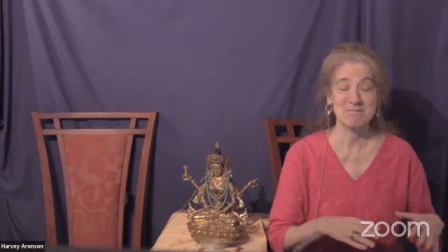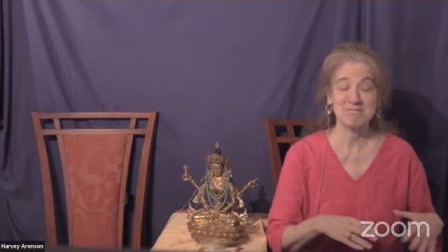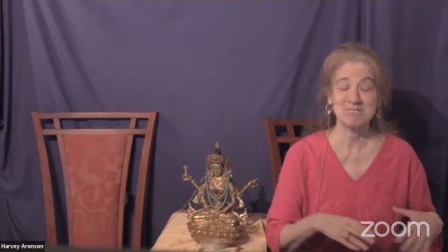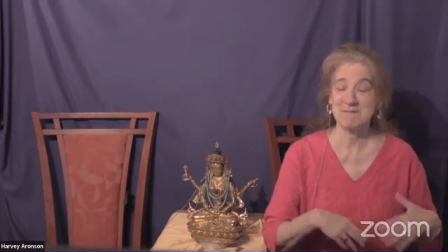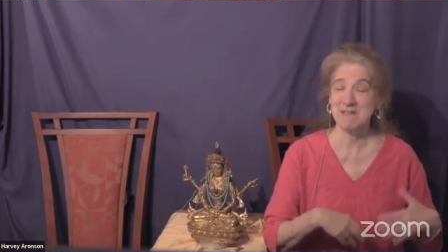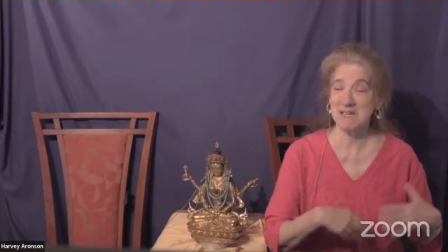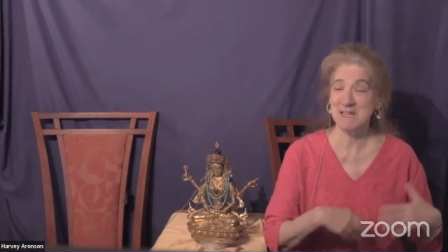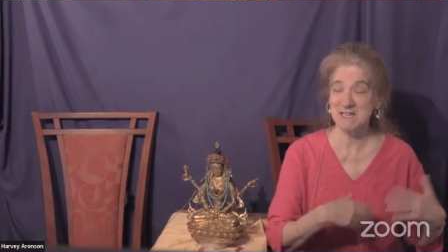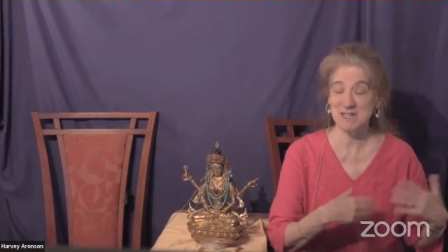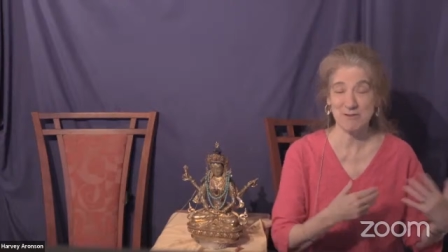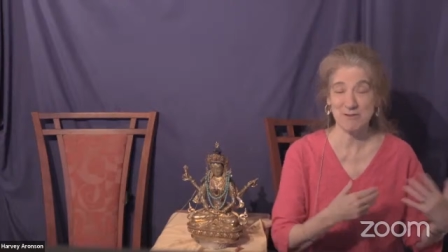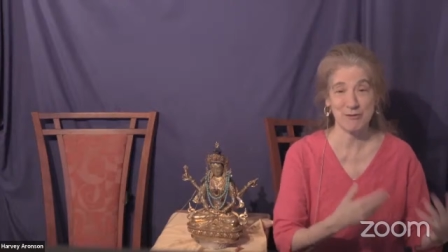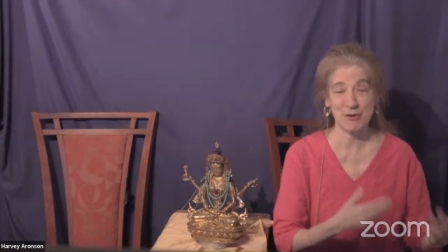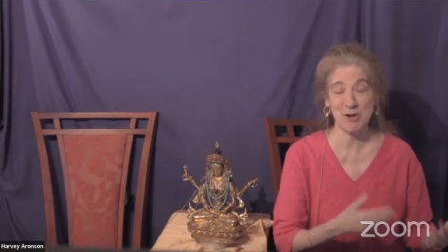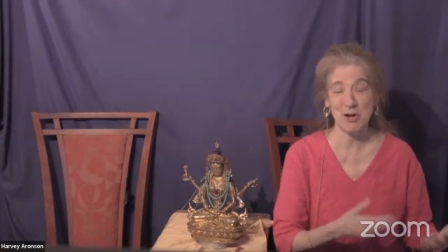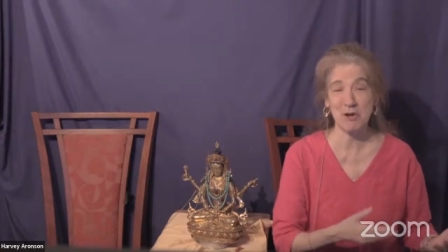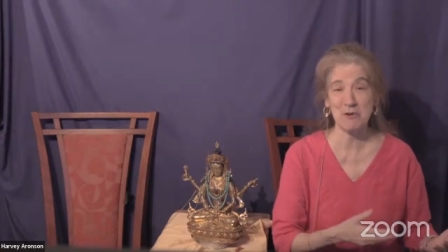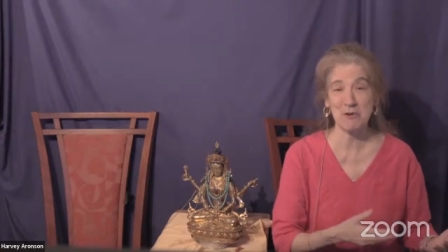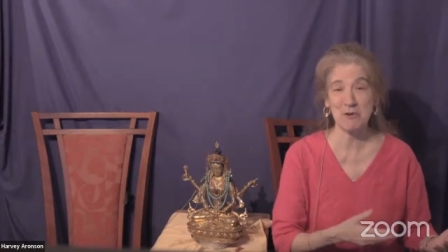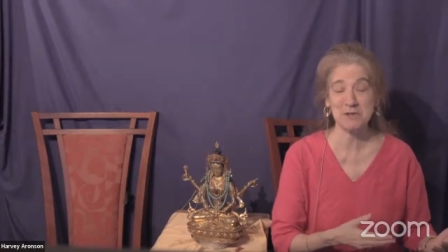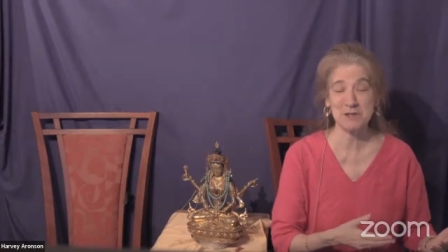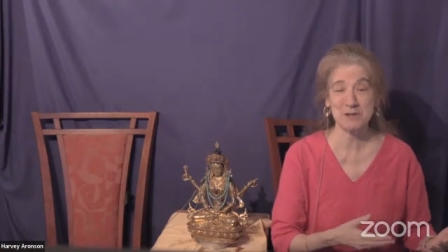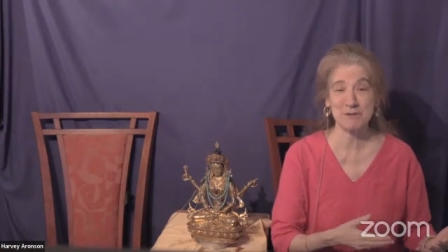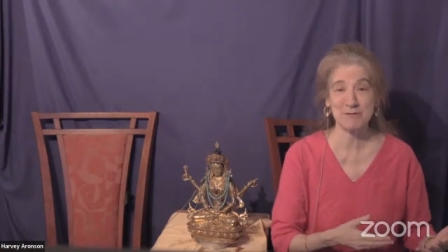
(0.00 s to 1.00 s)
get
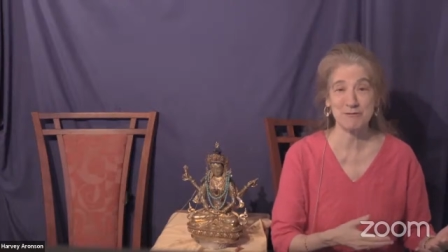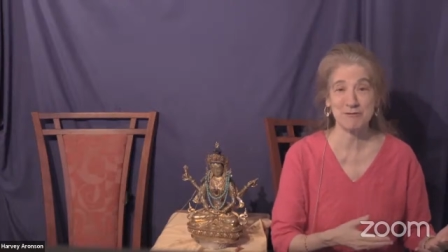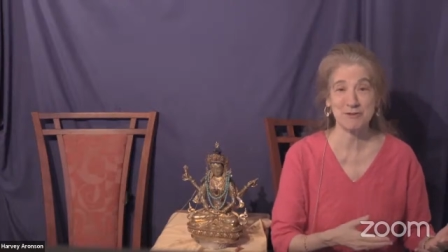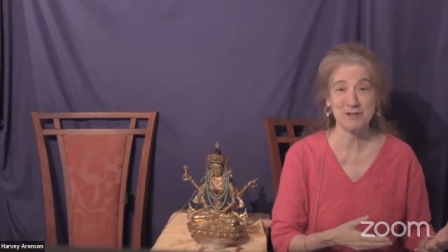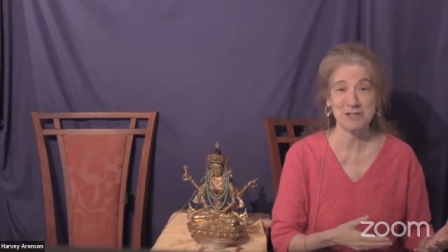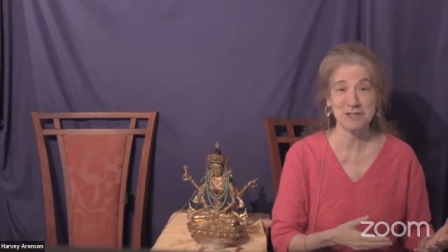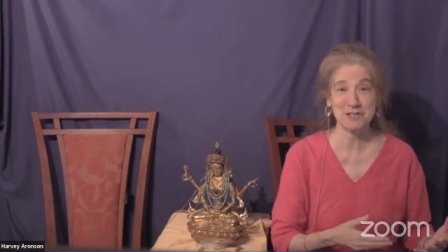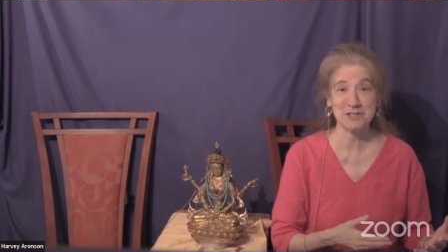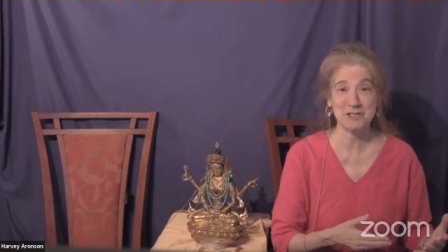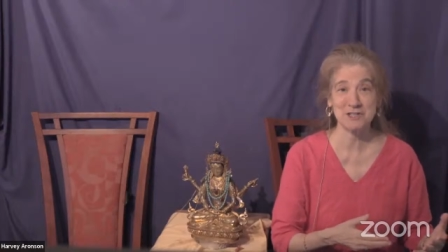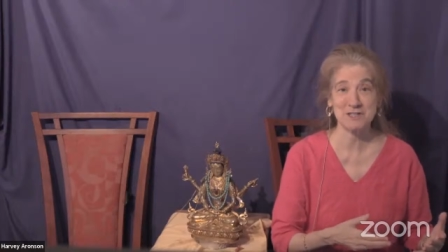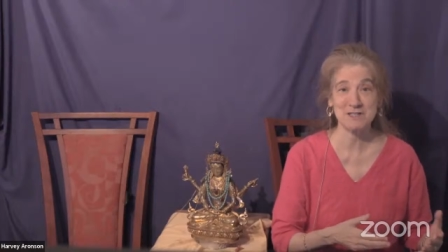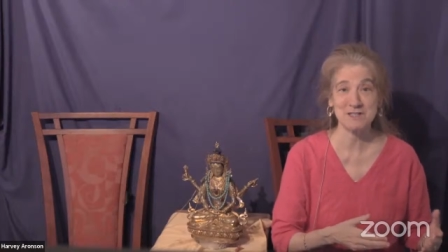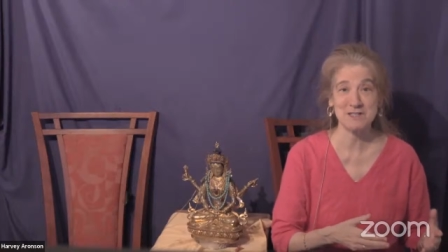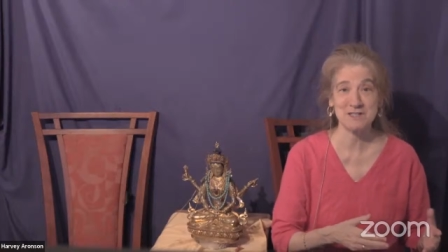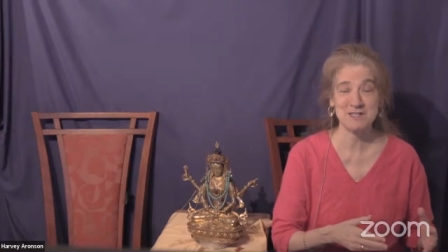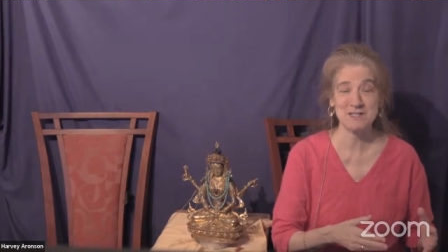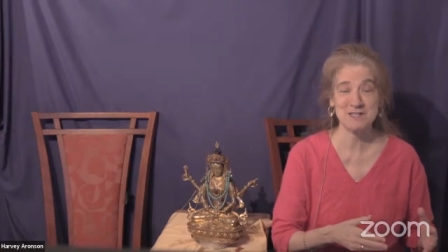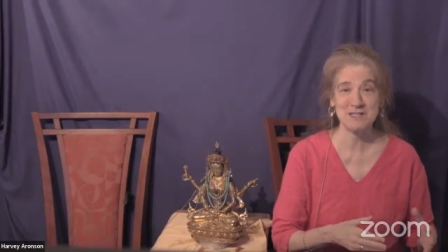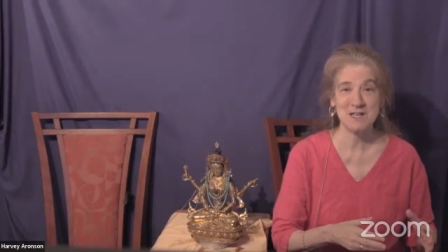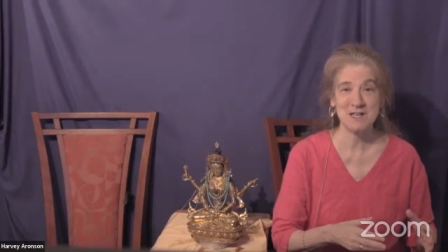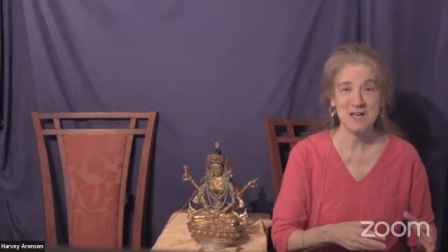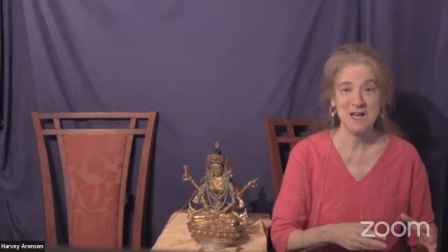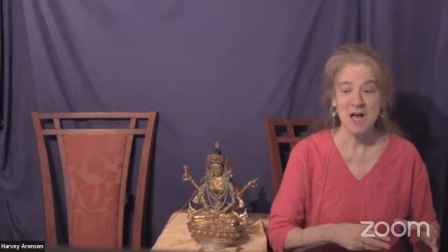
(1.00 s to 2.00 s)
involved in
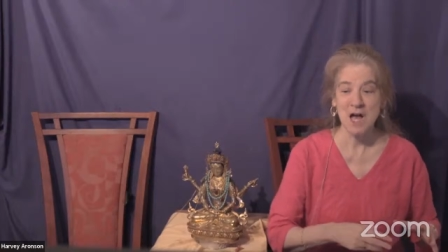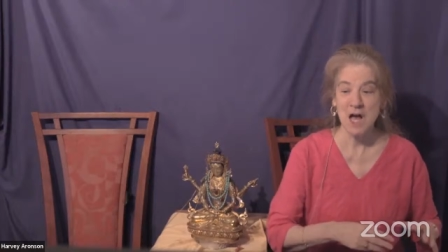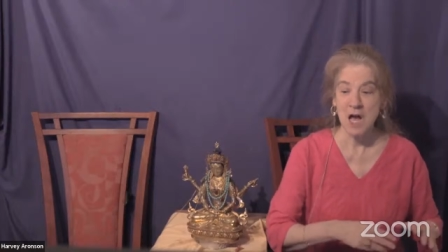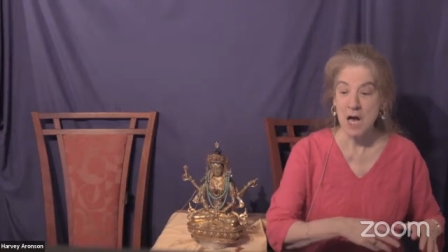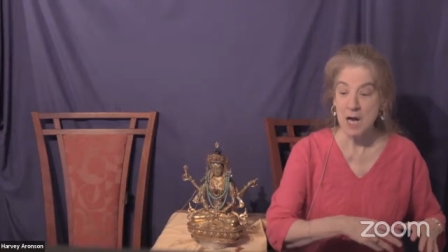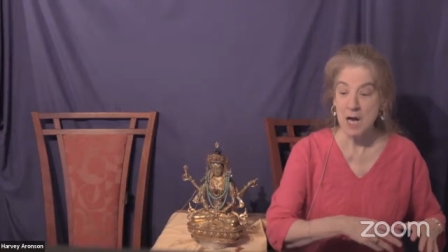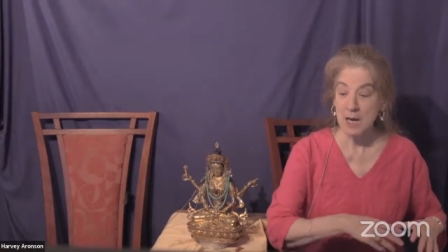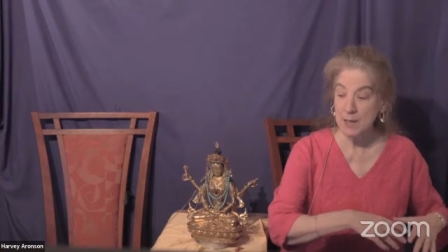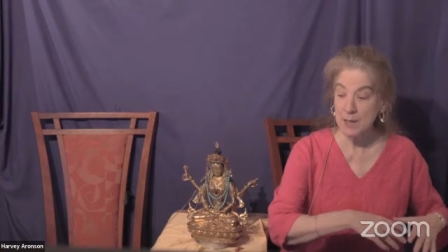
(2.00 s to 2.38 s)
afflictions, a